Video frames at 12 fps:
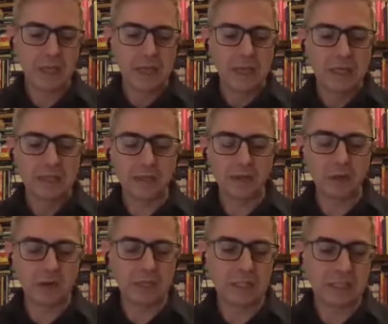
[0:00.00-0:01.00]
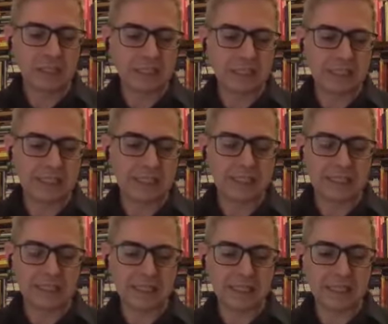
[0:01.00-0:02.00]
So
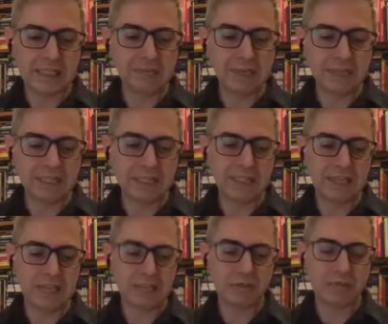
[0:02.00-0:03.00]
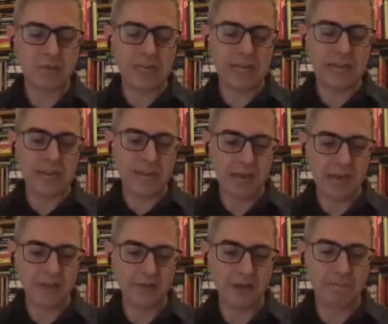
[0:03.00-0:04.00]
it means that we can
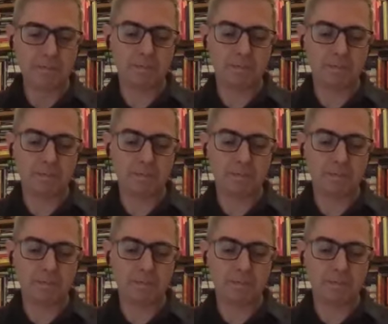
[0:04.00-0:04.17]
have a